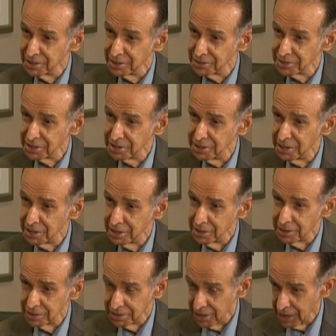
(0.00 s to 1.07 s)
It's
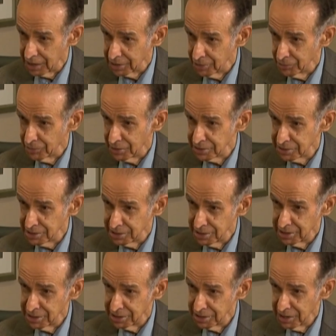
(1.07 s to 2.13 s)
there you find the
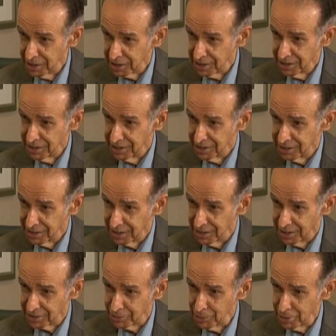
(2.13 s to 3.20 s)
yin and yang
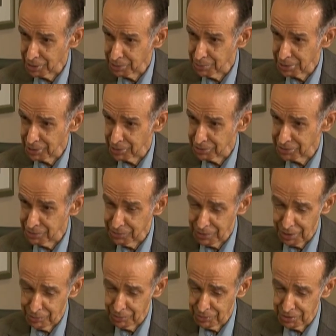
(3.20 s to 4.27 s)
at work, because if
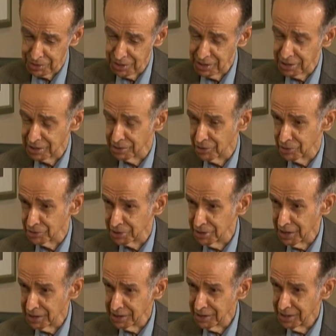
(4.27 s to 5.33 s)
you haven't the yin and not the
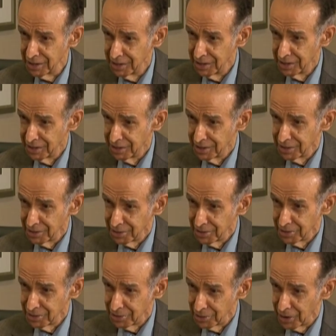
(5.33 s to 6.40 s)
yang,
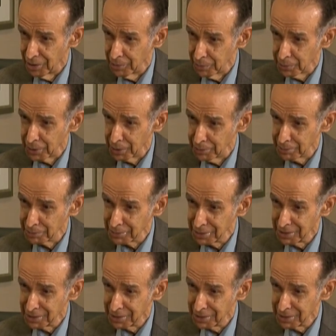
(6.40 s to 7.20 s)
you have a problem.